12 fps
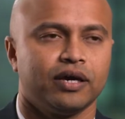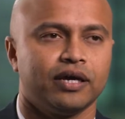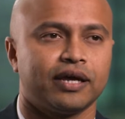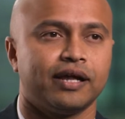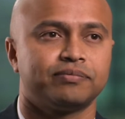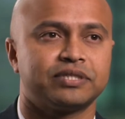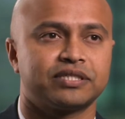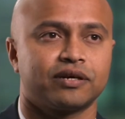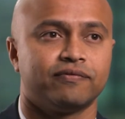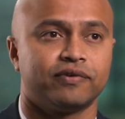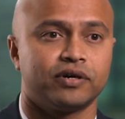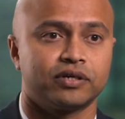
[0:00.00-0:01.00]
It helps us
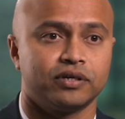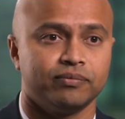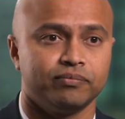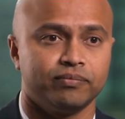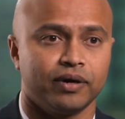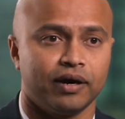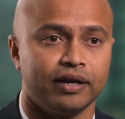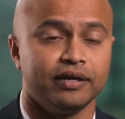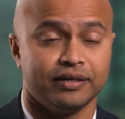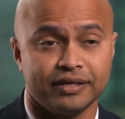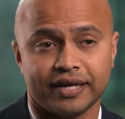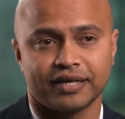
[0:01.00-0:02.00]
avert,
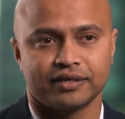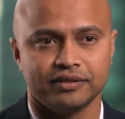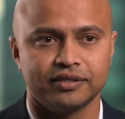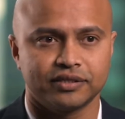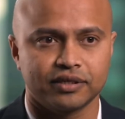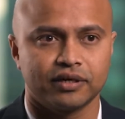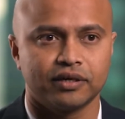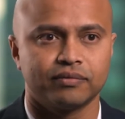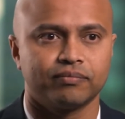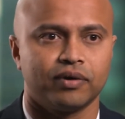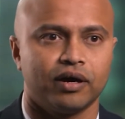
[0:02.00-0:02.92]
detect and deter